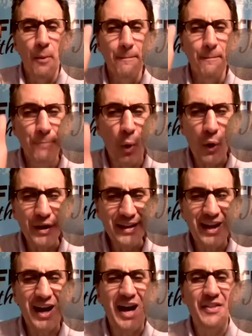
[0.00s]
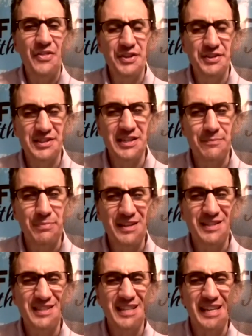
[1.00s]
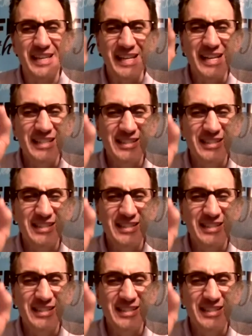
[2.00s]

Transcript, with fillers: Boycott the CBC.